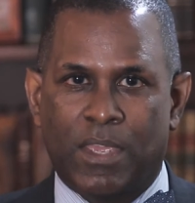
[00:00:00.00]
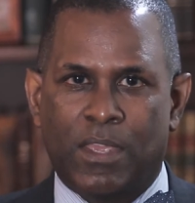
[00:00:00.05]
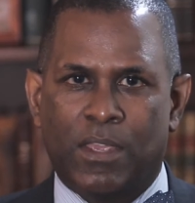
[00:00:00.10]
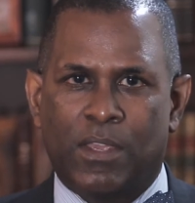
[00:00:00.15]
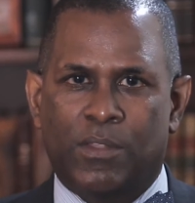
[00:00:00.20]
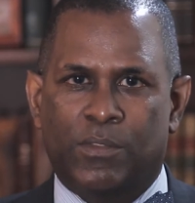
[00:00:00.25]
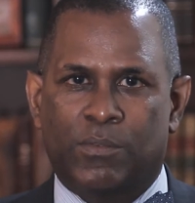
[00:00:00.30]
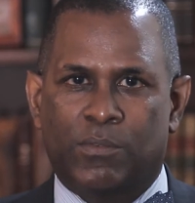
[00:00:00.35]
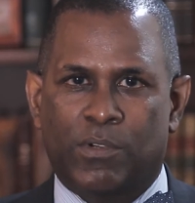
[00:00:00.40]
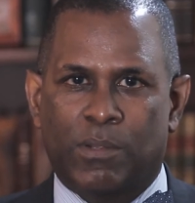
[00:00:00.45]

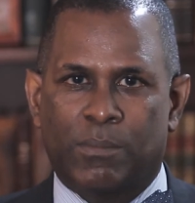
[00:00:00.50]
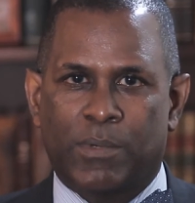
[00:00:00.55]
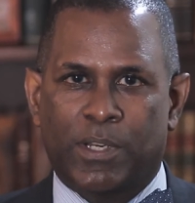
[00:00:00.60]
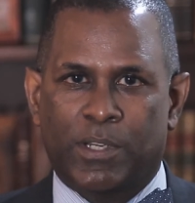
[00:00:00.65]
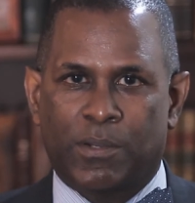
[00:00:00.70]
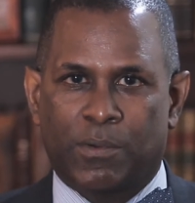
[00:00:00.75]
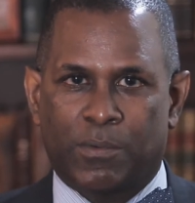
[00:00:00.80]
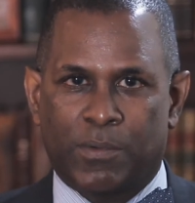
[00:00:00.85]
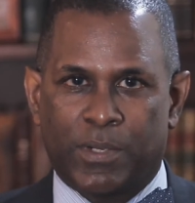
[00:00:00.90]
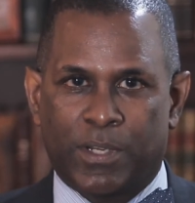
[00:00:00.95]
Throughout my
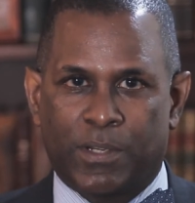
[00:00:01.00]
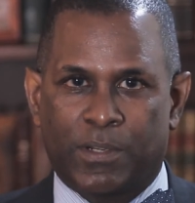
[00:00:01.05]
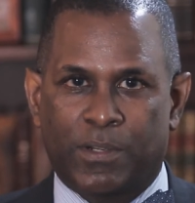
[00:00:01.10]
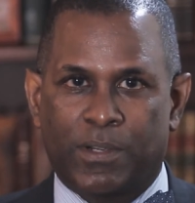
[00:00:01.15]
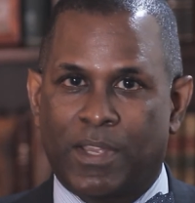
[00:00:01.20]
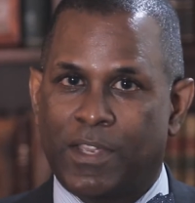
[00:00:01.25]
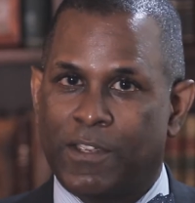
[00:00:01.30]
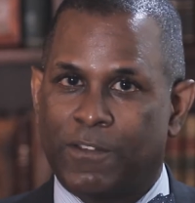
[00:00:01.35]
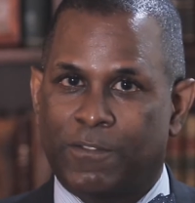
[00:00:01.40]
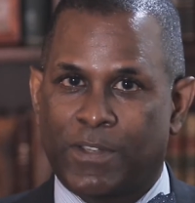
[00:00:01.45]
career, I
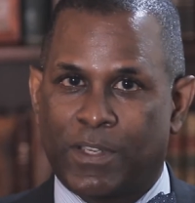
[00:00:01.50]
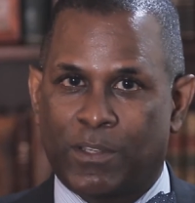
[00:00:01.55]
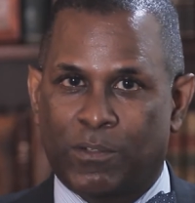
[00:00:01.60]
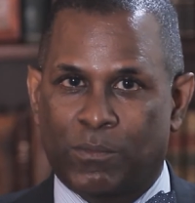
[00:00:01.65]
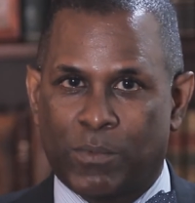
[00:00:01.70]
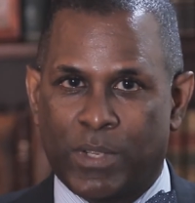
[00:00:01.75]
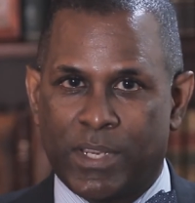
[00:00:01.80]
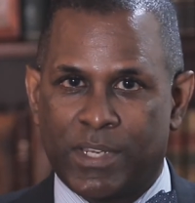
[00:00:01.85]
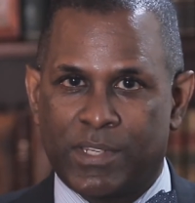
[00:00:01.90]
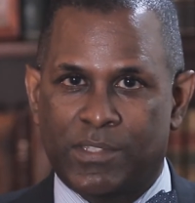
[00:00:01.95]
have found
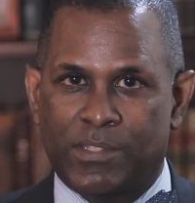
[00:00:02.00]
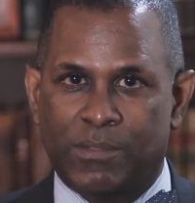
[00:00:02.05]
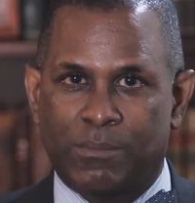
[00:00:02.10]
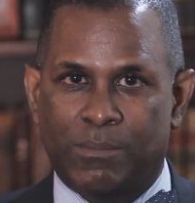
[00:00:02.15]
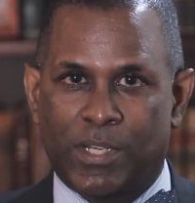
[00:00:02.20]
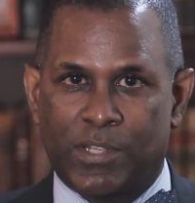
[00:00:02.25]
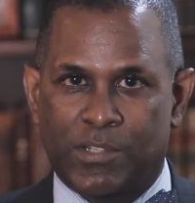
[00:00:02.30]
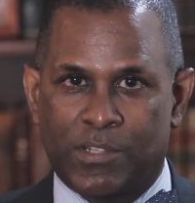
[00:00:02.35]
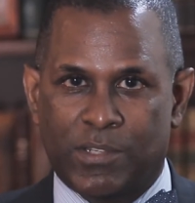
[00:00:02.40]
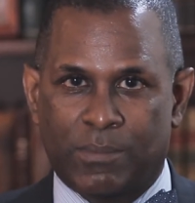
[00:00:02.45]
ways to
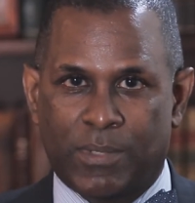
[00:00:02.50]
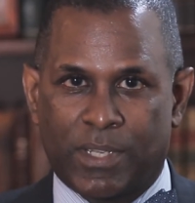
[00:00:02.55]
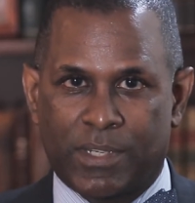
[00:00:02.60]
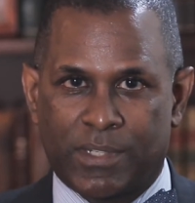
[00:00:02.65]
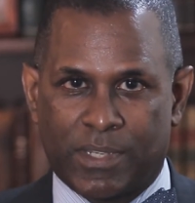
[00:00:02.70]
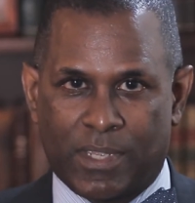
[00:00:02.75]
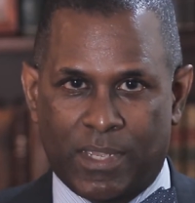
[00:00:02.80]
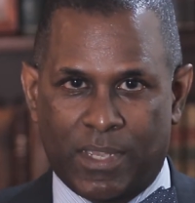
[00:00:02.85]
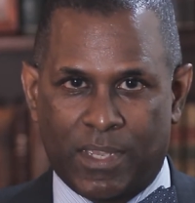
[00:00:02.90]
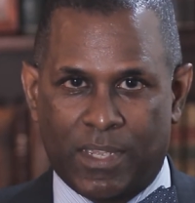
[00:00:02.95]
budget my
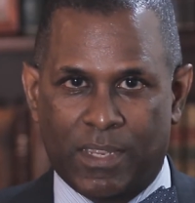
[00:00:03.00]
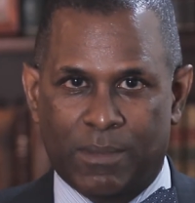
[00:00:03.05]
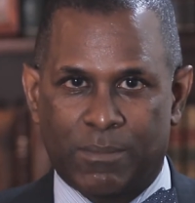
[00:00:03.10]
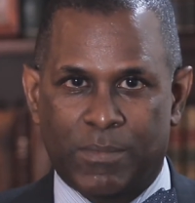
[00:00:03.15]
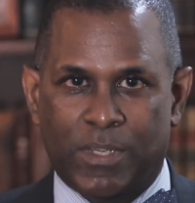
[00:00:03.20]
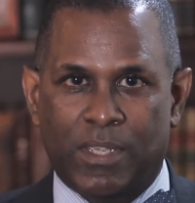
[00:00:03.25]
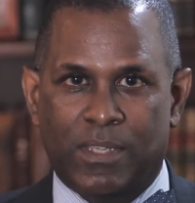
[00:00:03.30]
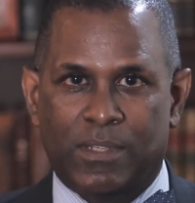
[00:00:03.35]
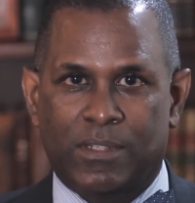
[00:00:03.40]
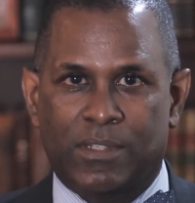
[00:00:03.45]
time
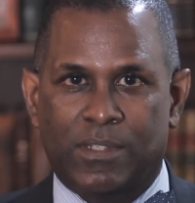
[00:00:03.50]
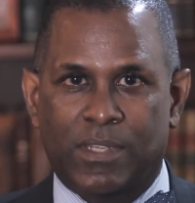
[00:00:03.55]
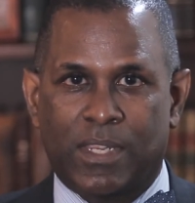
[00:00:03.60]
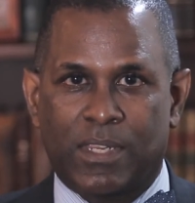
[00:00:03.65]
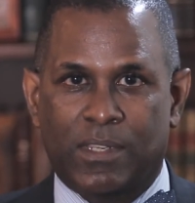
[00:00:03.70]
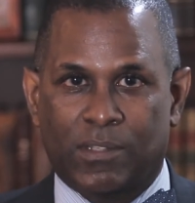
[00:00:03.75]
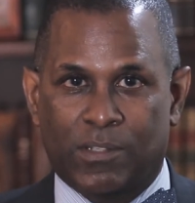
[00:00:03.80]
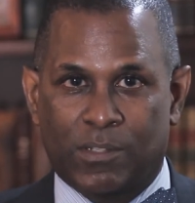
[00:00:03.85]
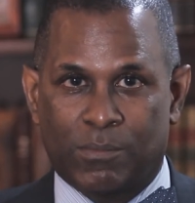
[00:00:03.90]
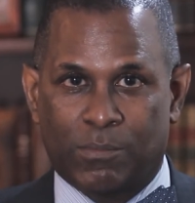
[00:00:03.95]
to take
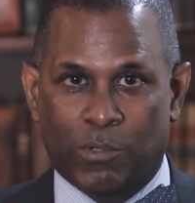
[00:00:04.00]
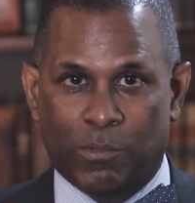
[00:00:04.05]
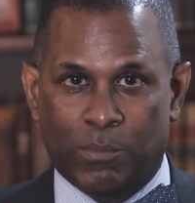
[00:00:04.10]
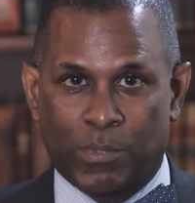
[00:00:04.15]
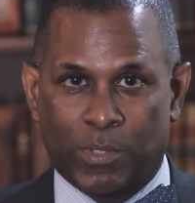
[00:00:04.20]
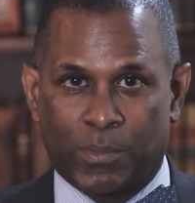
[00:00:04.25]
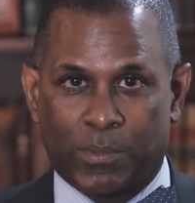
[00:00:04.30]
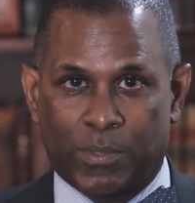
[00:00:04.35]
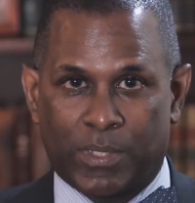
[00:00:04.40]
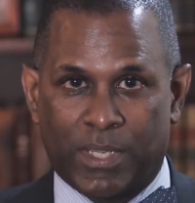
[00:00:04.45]
on pro
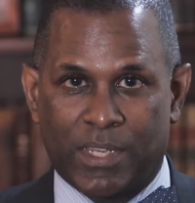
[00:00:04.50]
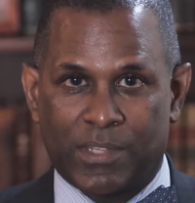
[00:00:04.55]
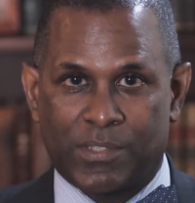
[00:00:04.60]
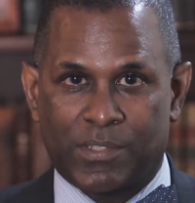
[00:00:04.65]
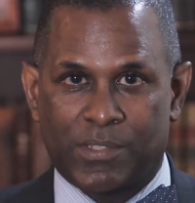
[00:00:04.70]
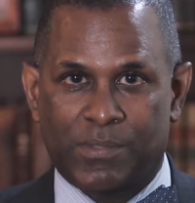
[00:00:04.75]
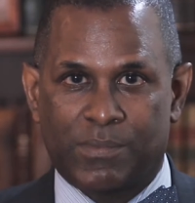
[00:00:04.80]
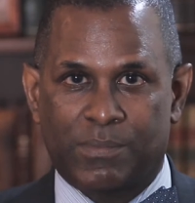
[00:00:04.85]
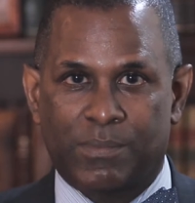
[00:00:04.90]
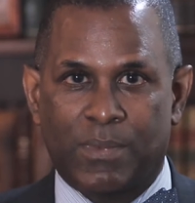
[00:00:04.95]
bono cases.
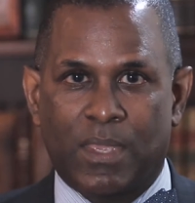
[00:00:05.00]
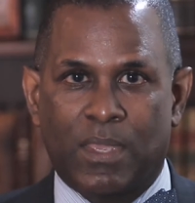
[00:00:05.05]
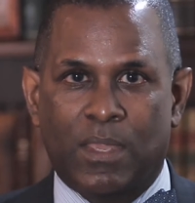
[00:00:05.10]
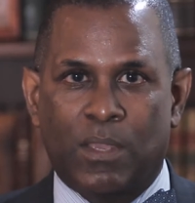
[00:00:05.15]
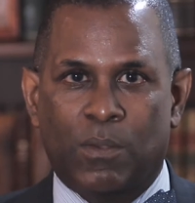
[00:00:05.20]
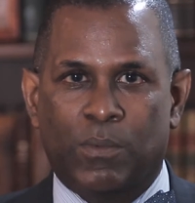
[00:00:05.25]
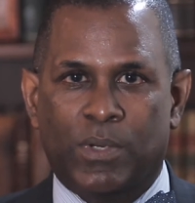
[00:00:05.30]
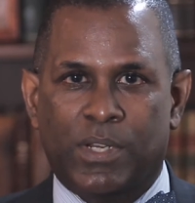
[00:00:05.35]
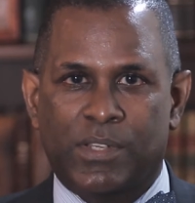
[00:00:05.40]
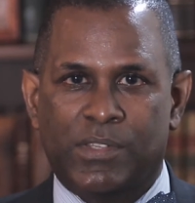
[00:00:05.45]

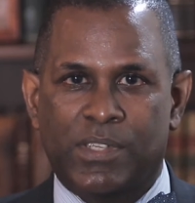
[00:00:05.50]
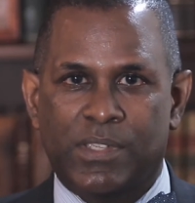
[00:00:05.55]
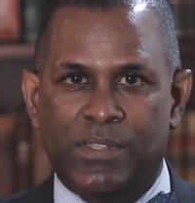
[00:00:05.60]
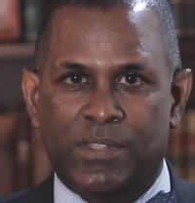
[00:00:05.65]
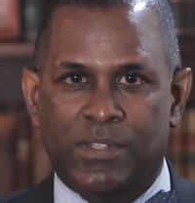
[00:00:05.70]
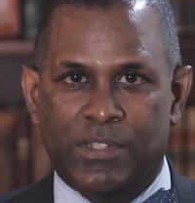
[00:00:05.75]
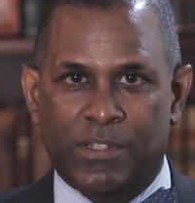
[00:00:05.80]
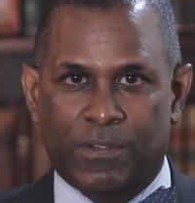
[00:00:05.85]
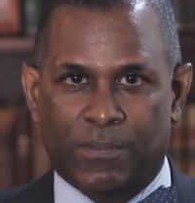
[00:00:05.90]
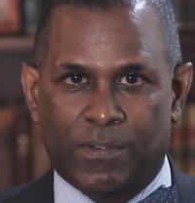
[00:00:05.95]
When I see the
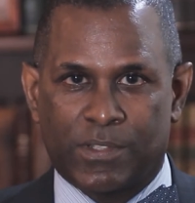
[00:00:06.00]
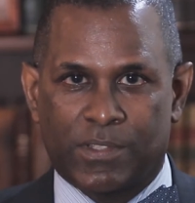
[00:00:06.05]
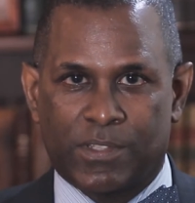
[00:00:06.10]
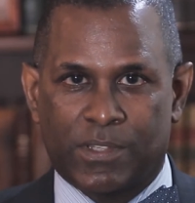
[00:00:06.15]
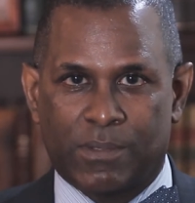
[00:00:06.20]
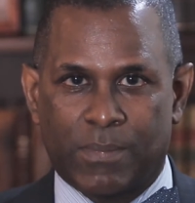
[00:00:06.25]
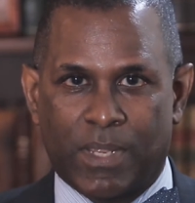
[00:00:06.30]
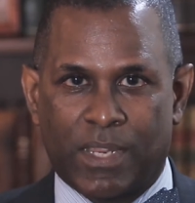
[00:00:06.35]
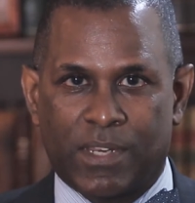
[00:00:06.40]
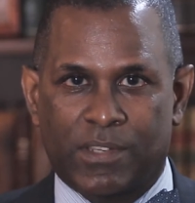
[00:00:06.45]
difference it
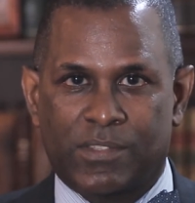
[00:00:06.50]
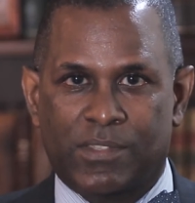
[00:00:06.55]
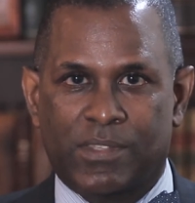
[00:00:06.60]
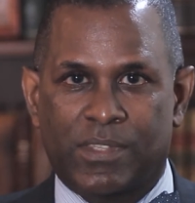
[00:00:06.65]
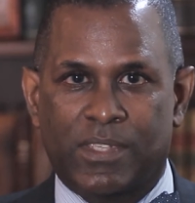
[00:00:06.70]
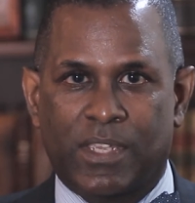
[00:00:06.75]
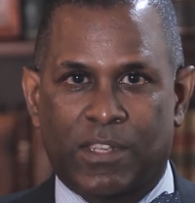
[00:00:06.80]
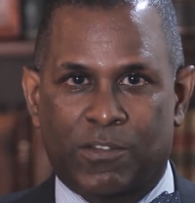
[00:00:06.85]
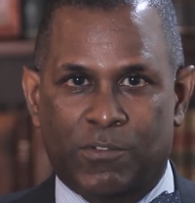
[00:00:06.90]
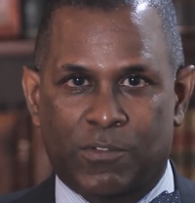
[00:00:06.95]
makes, the
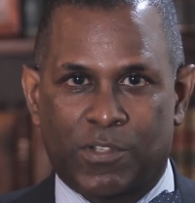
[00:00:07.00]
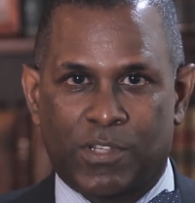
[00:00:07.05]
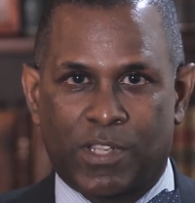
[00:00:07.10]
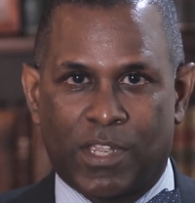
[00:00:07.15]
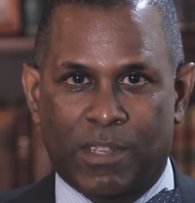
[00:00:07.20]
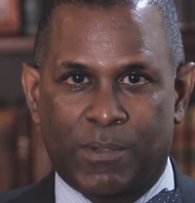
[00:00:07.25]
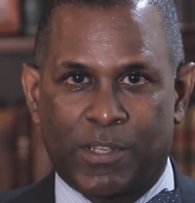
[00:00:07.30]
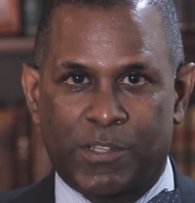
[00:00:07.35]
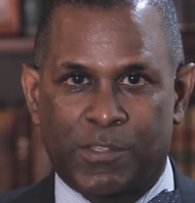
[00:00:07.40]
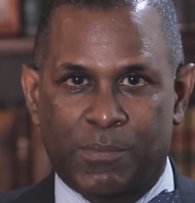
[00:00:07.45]
extra time I
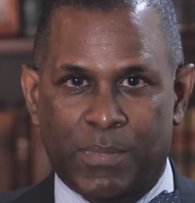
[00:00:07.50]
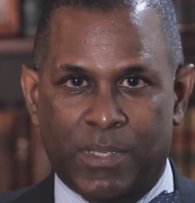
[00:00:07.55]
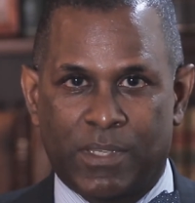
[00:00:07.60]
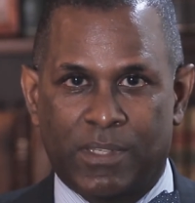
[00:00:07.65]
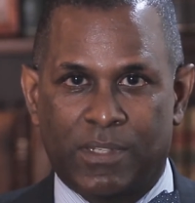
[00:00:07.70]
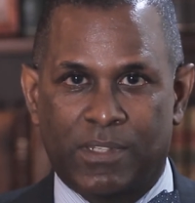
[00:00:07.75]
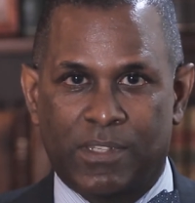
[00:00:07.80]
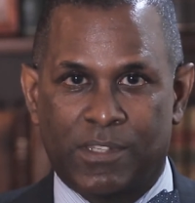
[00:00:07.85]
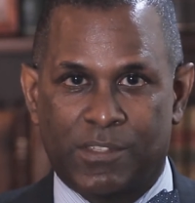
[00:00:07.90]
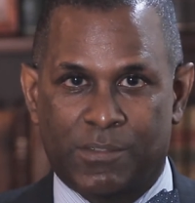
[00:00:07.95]
spend
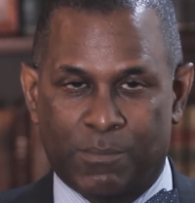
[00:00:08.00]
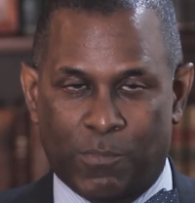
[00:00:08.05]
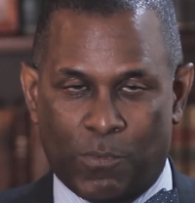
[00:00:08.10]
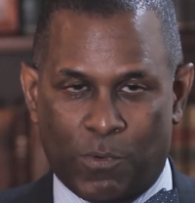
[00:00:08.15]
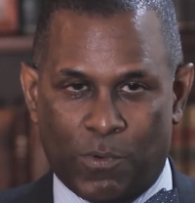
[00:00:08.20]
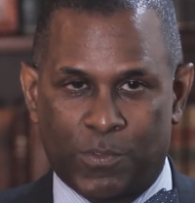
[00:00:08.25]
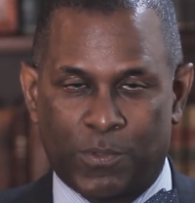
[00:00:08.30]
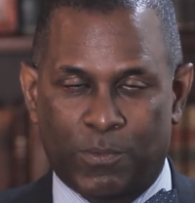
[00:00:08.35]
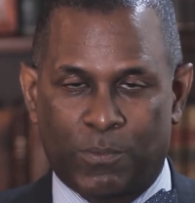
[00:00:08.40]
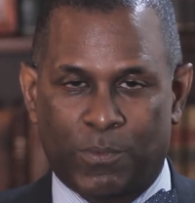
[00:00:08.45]
is more
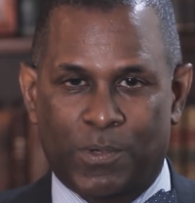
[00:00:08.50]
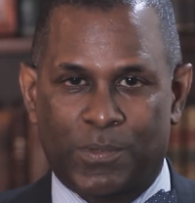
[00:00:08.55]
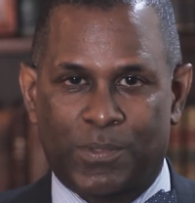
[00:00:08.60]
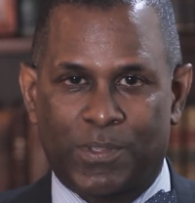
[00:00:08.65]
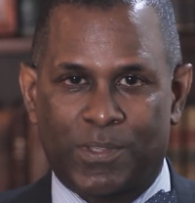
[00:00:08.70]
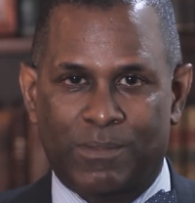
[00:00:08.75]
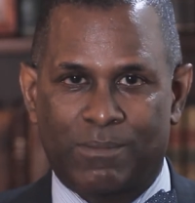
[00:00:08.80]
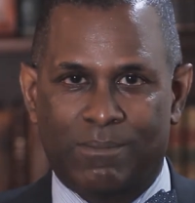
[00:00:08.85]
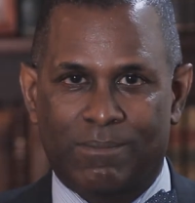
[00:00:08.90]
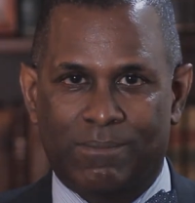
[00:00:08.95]
than worth it.